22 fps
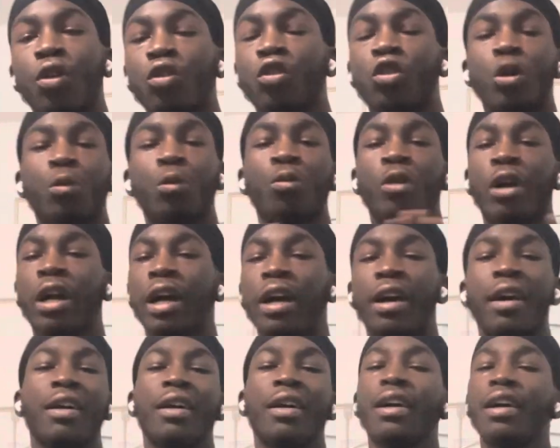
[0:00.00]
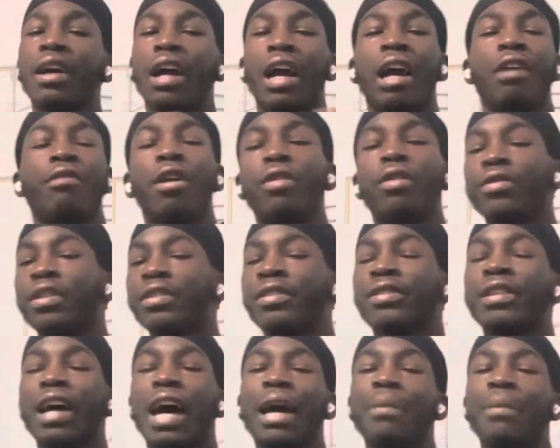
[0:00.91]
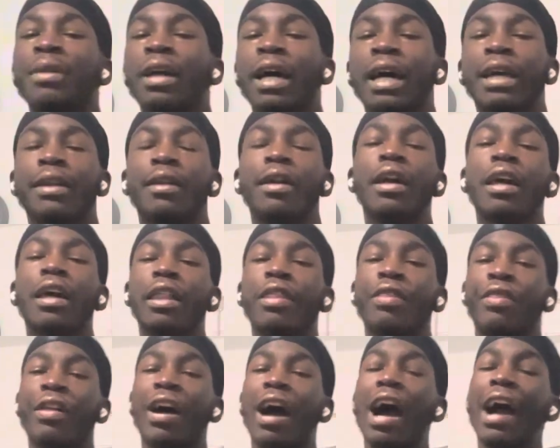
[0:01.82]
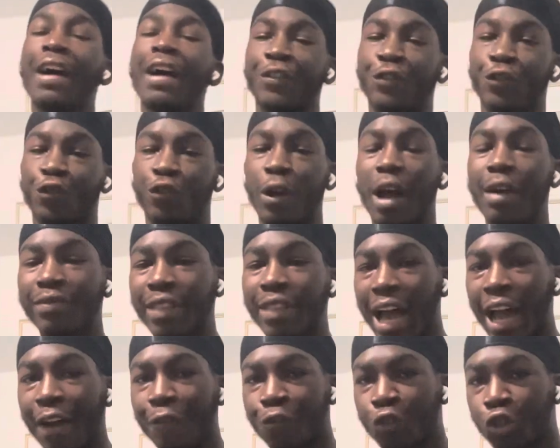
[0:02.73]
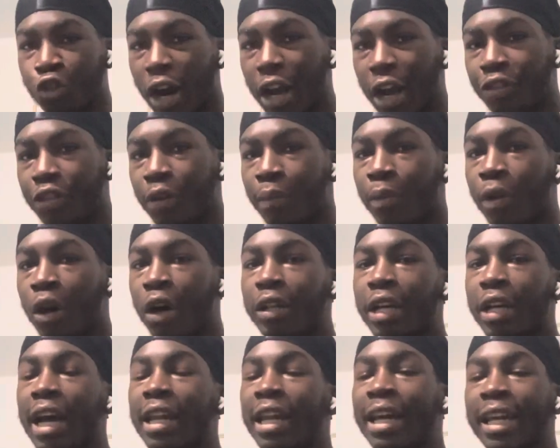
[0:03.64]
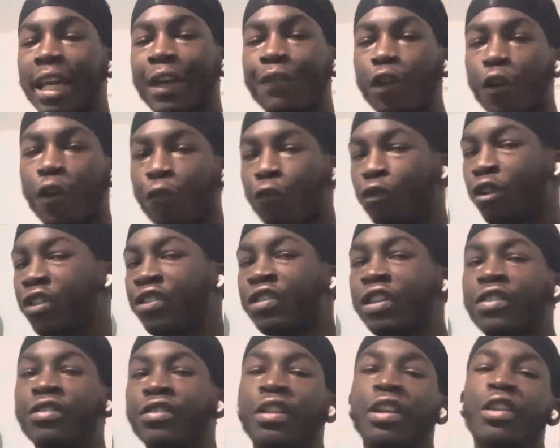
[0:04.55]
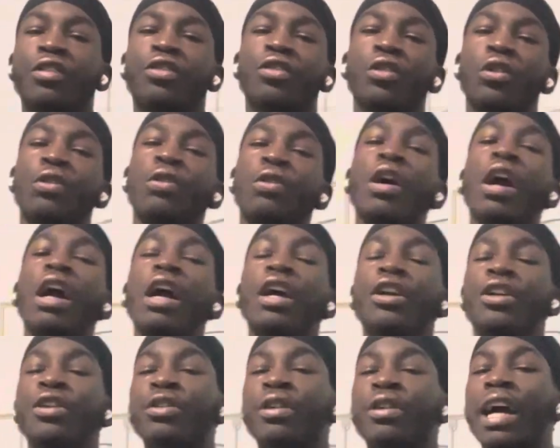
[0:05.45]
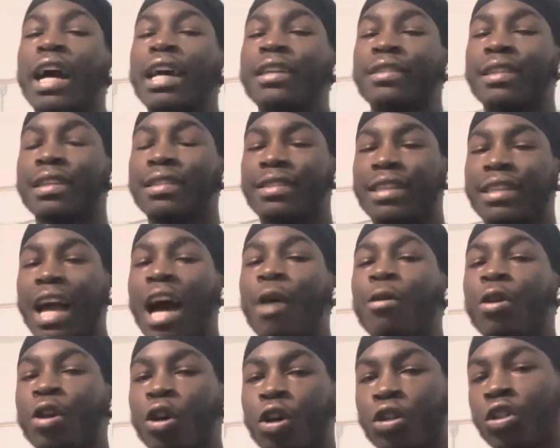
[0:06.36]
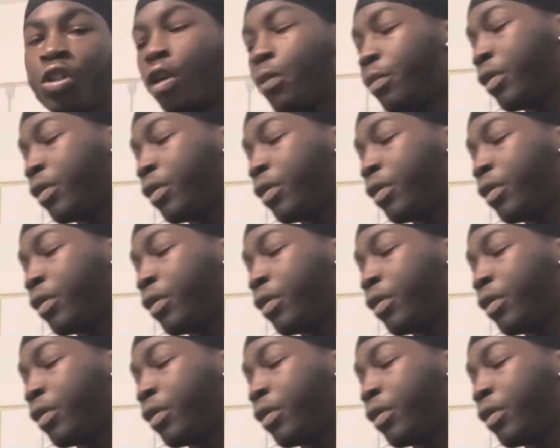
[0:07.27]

somewhere around this timeline that I've tried them on, and I give you a 360 so you guys can see how it looks on